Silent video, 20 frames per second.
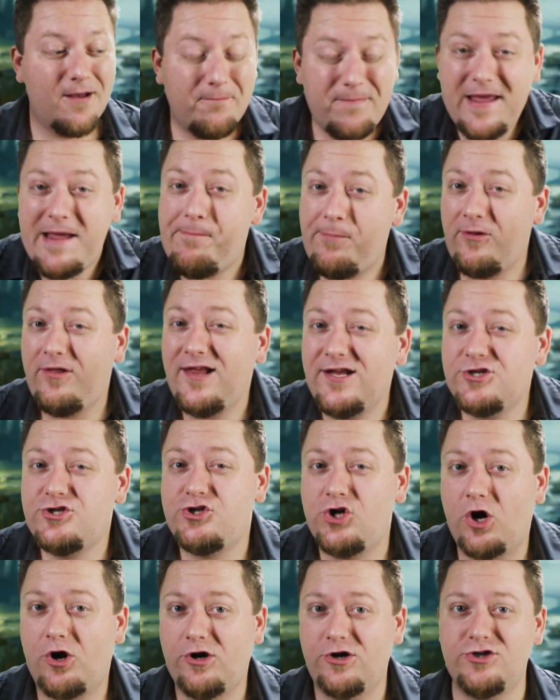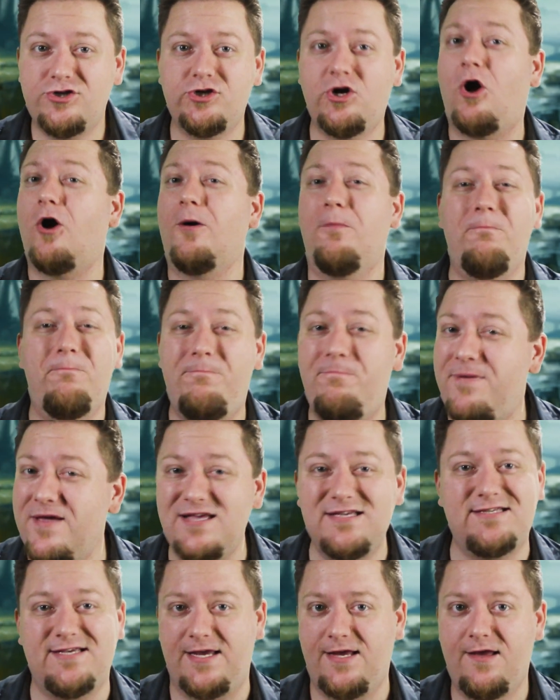People in charge are
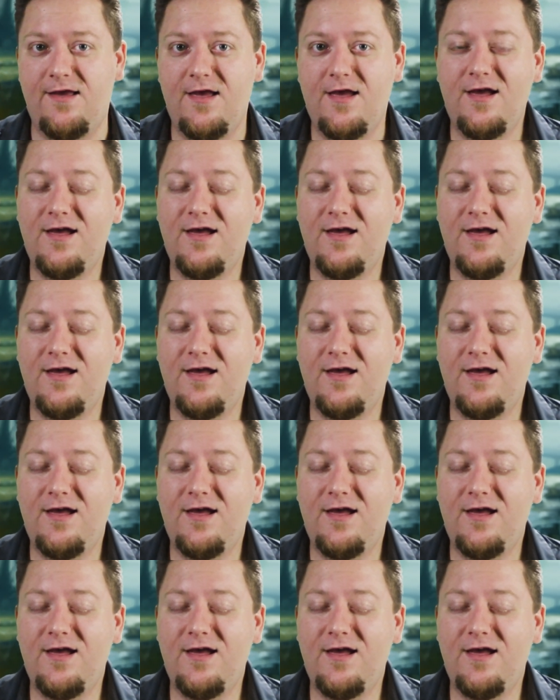busy.